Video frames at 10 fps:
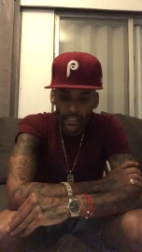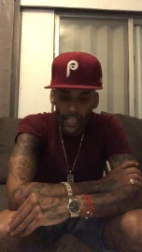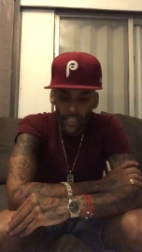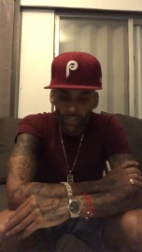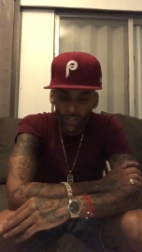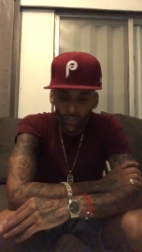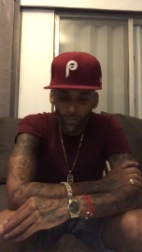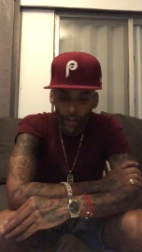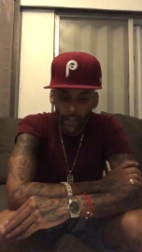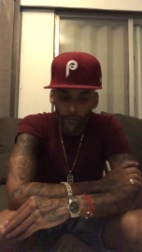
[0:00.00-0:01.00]
is not just
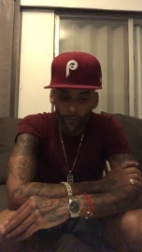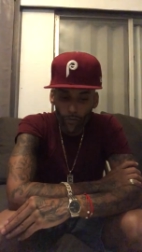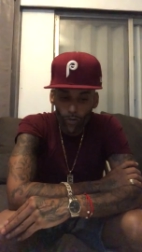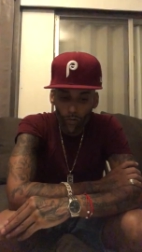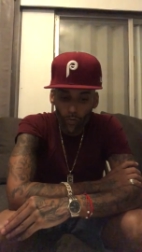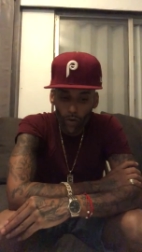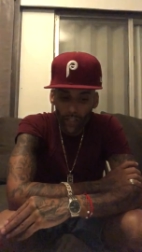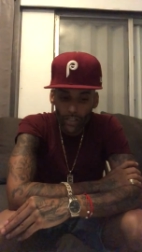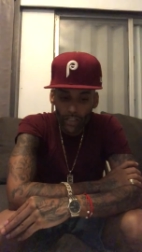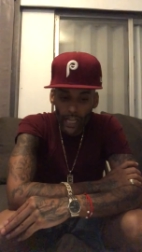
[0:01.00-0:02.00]
great for
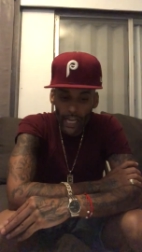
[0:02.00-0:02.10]
one